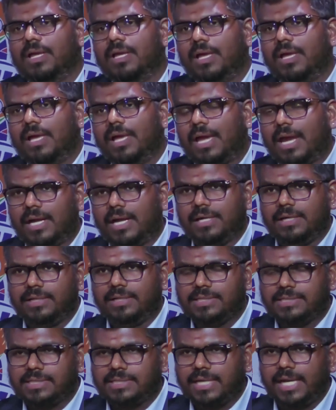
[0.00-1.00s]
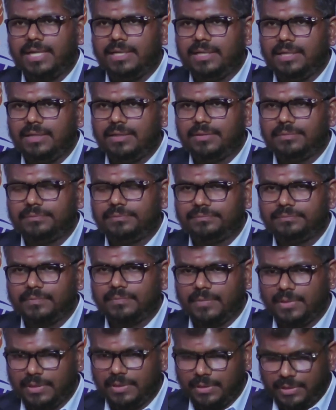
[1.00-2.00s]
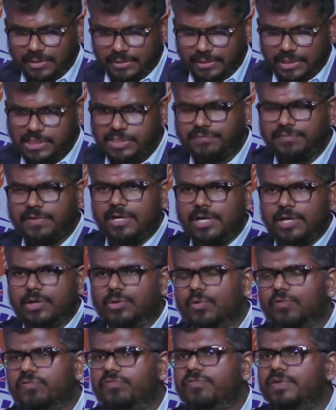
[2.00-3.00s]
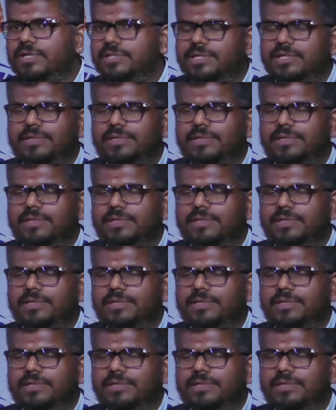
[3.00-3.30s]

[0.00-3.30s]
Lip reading: and it decided thus far and no further.